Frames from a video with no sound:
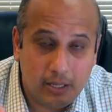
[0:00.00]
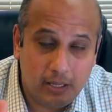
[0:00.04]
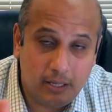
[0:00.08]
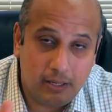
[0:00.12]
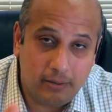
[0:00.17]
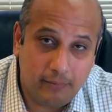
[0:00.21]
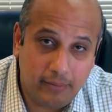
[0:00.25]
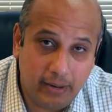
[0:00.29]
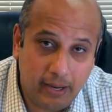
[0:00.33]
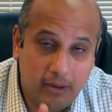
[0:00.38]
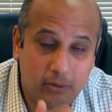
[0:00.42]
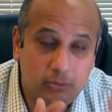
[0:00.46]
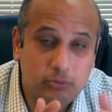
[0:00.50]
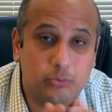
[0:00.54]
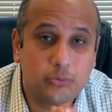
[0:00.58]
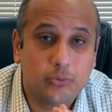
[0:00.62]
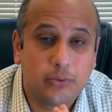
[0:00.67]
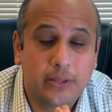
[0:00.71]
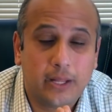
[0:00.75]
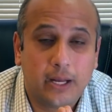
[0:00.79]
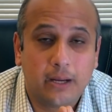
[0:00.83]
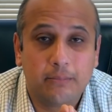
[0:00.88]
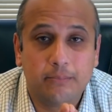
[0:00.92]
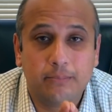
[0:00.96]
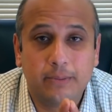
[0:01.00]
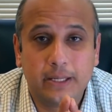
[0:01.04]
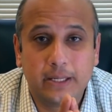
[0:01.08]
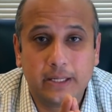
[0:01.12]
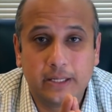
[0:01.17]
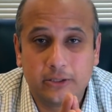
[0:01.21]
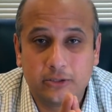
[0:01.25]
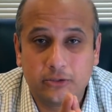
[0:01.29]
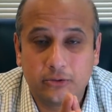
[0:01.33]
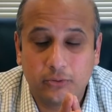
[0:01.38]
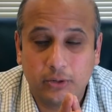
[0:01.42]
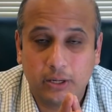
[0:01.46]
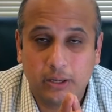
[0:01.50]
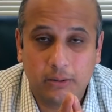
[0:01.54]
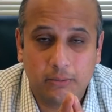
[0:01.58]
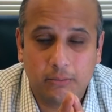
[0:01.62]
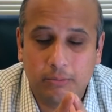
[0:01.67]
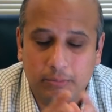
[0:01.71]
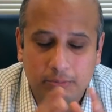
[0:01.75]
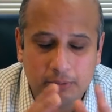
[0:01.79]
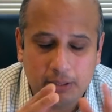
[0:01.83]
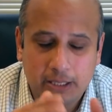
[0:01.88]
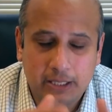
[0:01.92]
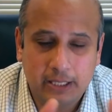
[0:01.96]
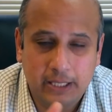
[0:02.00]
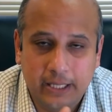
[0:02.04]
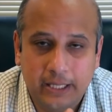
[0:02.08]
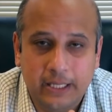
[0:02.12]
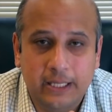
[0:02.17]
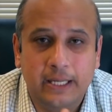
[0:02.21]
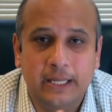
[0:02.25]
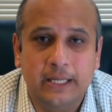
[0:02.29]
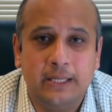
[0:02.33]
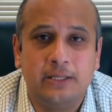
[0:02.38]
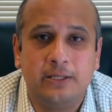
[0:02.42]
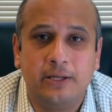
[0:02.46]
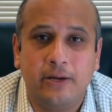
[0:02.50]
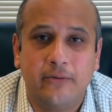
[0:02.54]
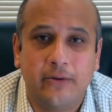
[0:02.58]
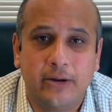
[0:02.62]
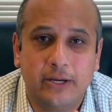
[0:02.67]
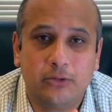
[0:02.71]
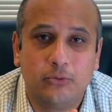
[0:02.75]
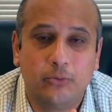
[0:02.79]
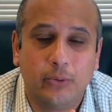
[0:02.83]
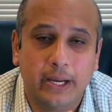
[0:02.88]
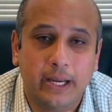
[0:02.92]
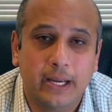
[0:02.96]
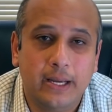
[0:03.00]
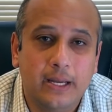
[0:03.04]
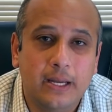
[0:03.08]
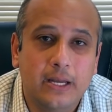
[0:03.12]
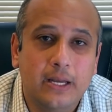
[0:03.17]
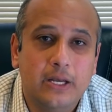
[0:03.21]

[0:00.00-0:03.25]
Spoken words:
around without being in an indirect way.